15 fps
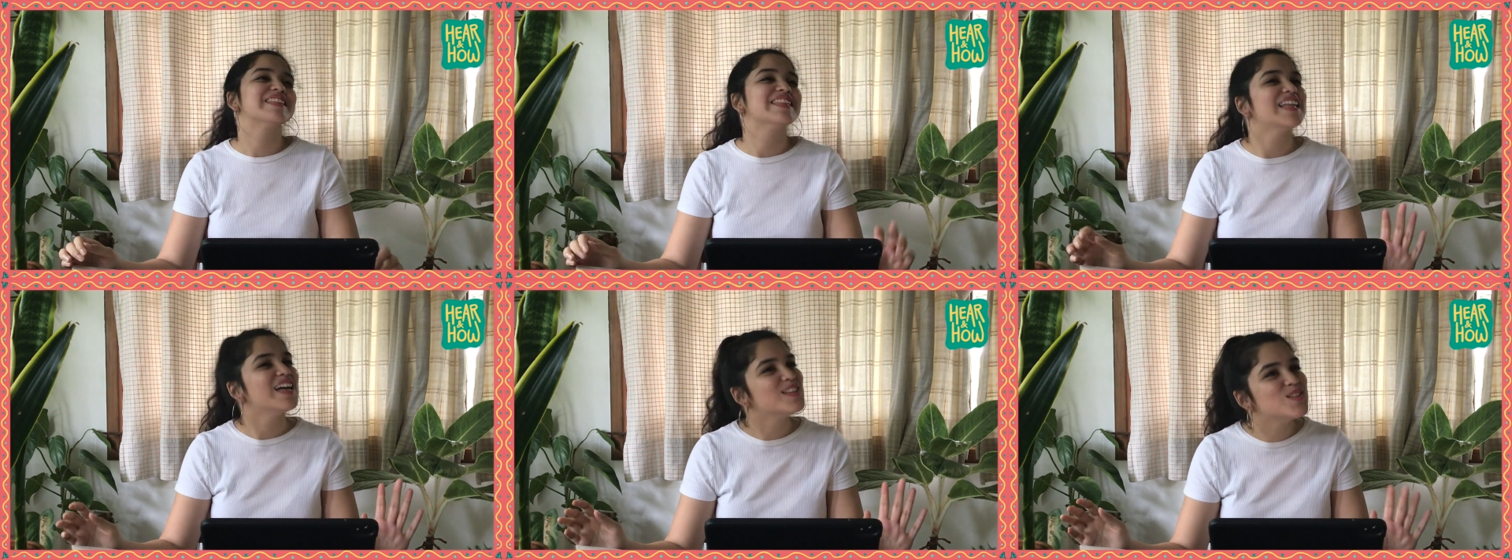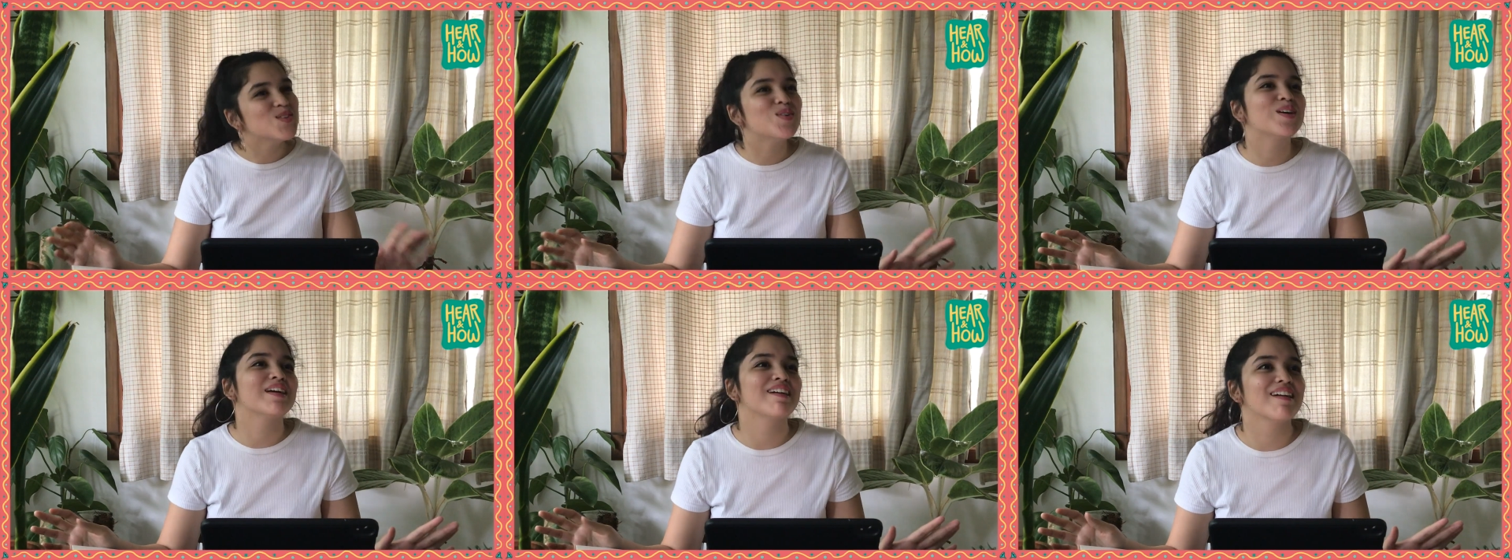That's
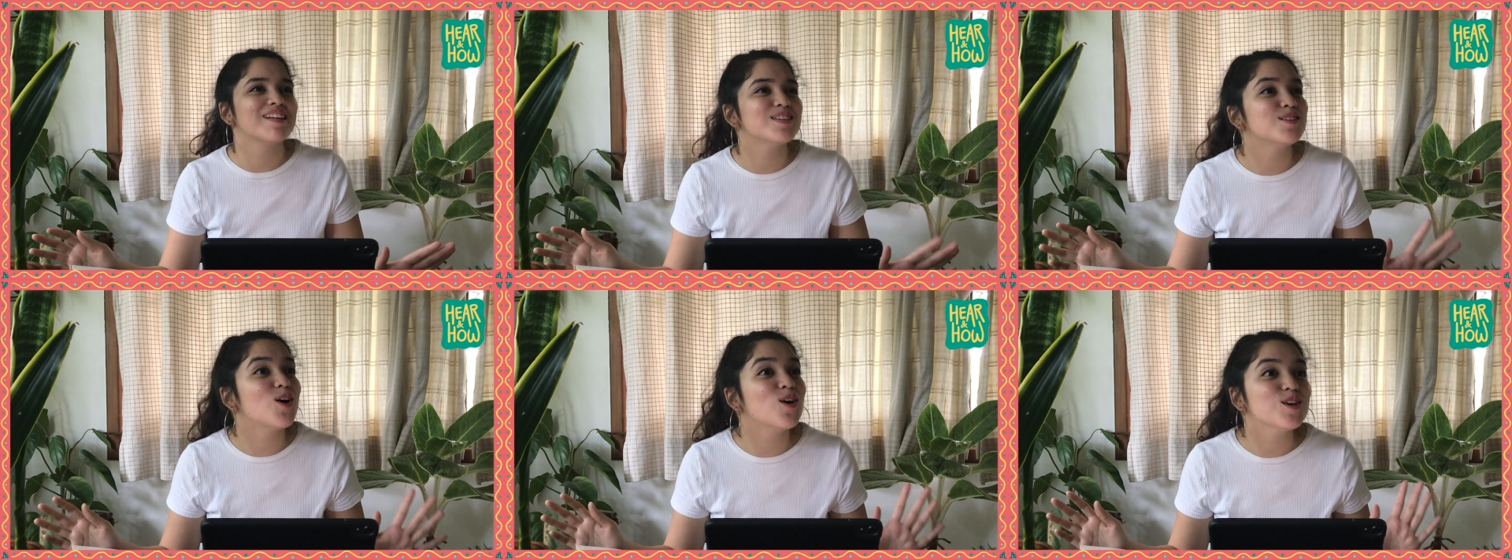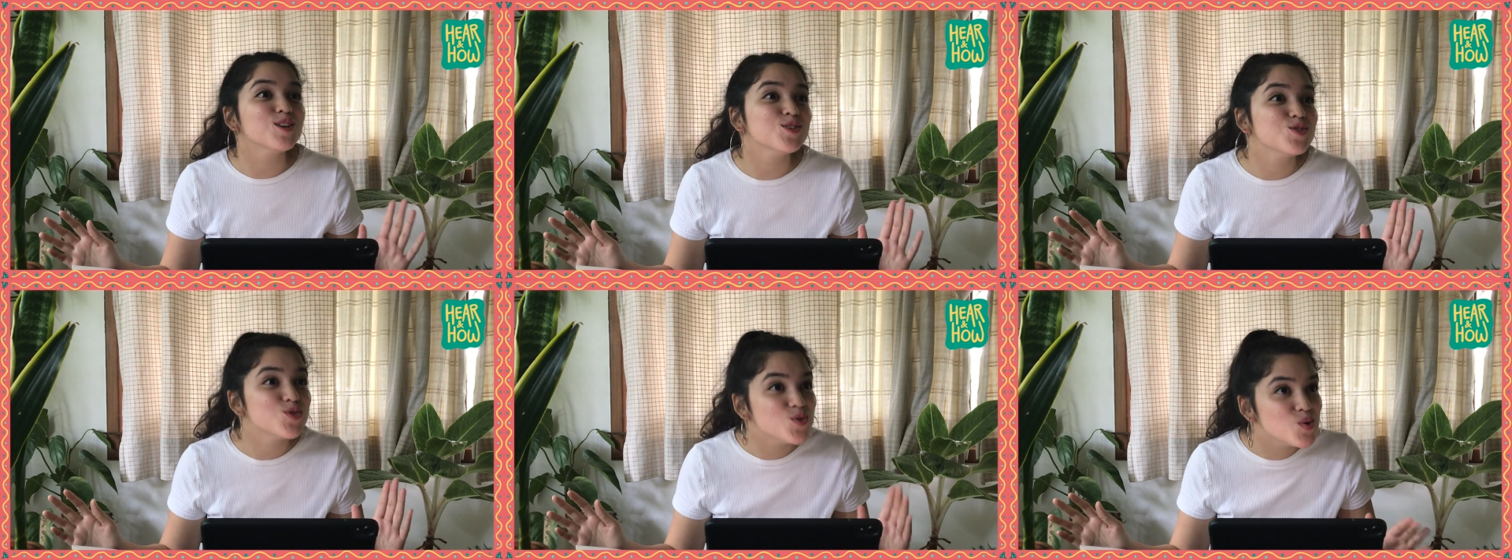okay. As long
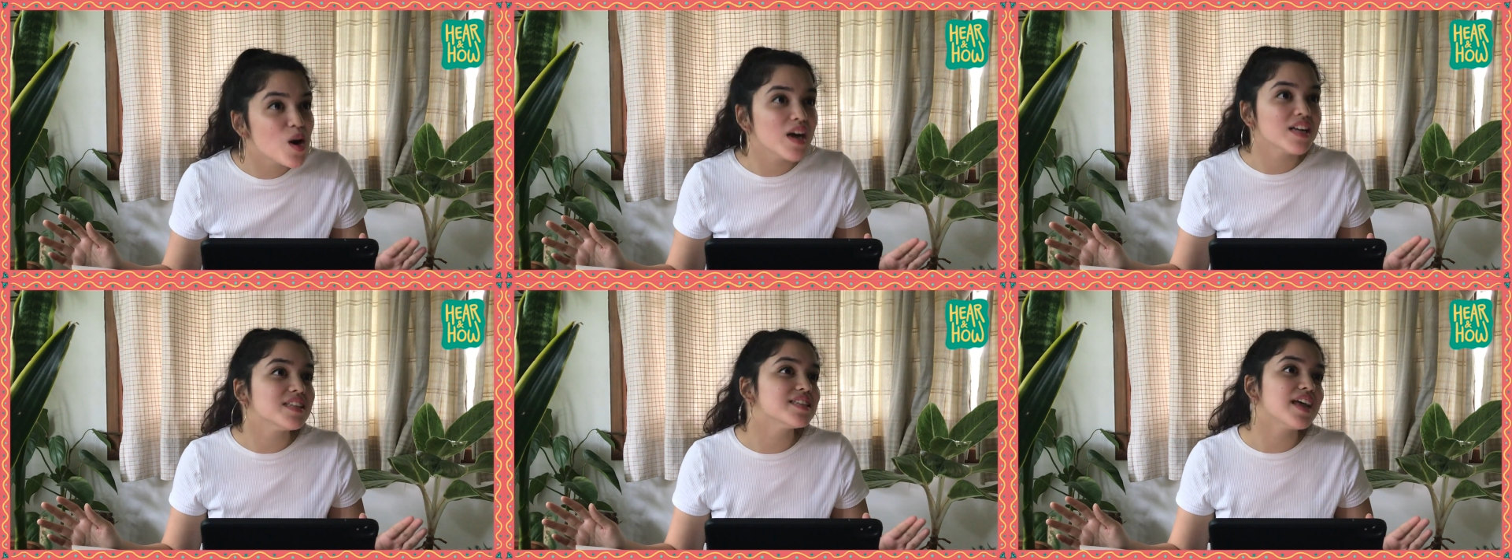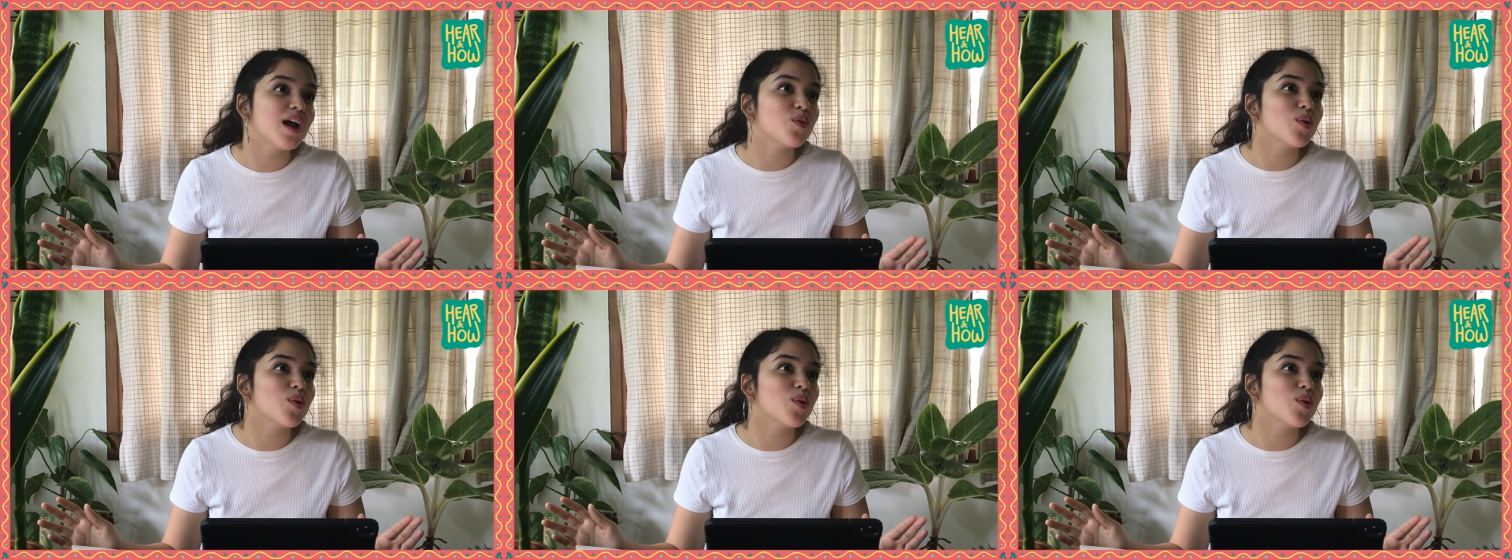as you understand